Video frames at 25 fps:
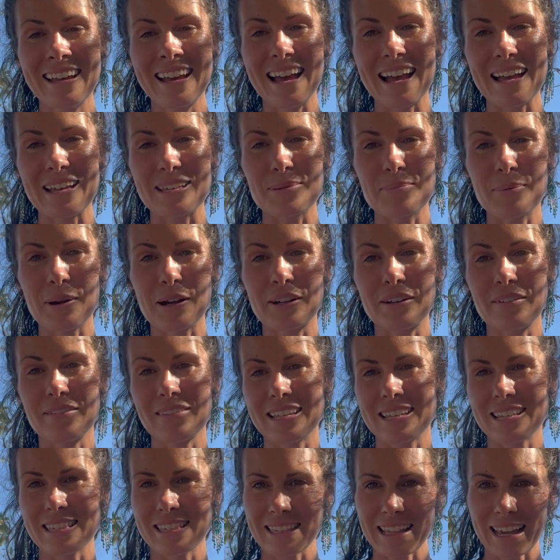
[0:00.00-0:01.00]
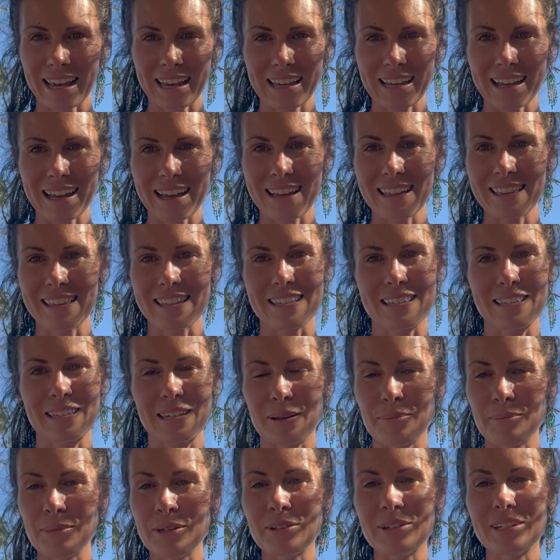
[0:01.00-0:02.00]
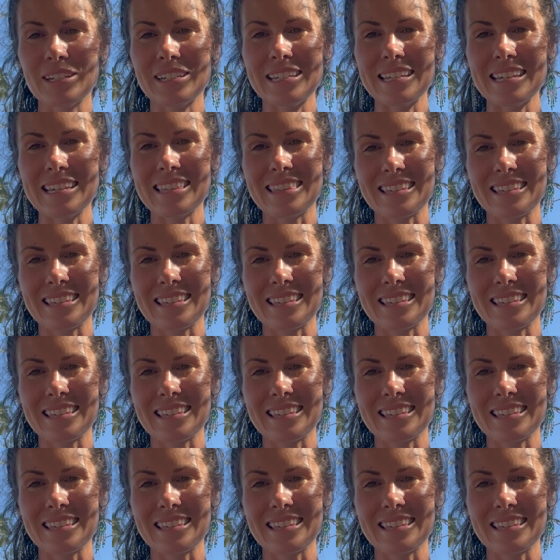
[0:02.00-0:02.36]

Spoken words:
as part of this Sangha, this community,